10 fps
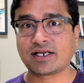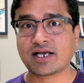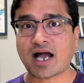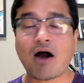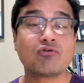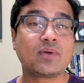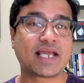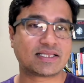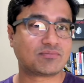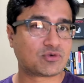how do we
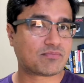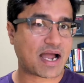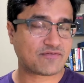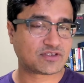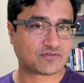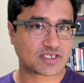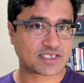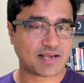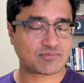get them to buy for the first time?